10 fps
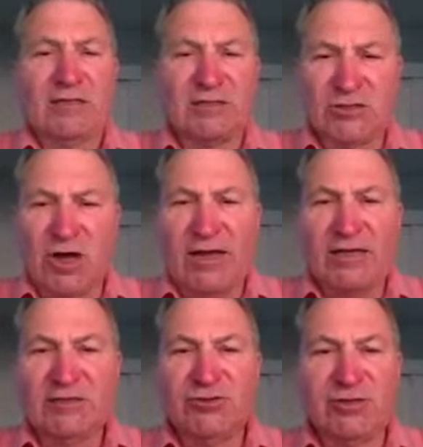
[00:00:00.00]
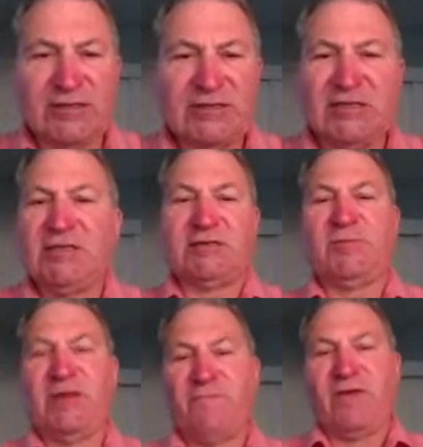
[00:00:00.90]
The stock, as you can see, has
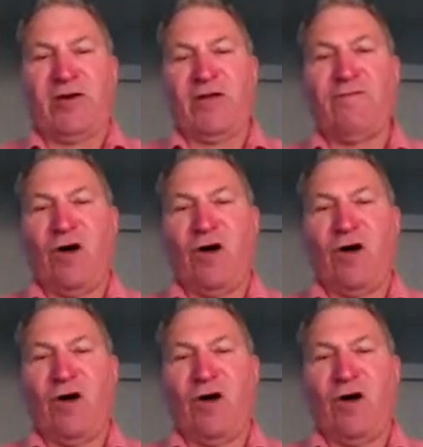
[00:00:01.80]
been very